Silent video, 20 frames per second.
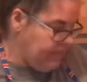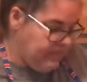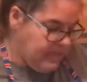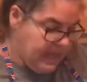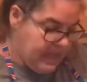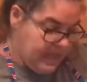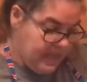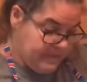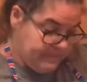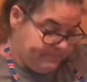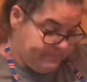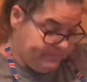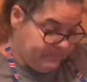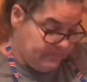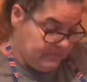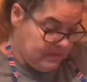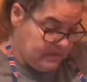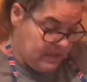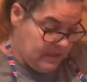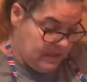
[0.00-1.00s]
that,
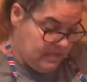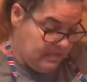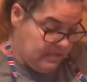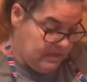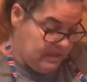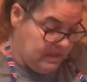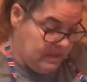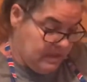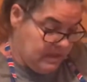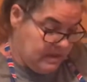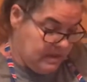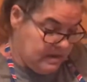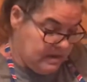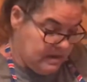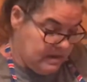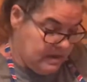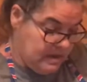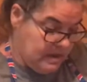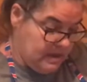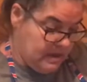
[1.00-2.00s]
and
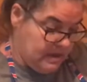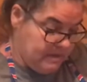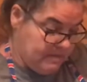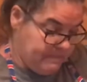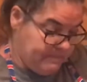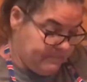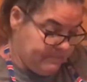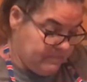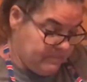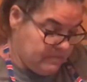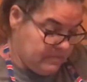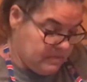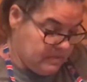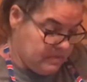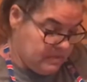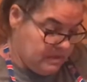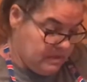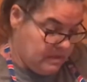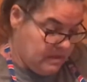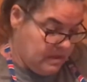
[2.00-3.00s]
then it
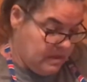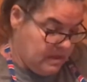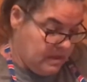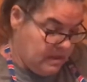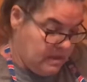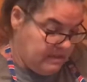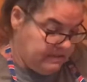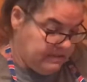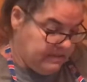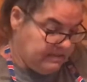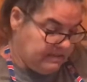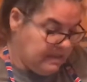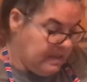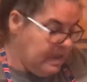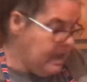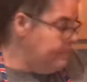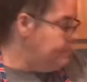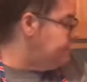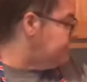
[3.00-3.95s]
says a cup of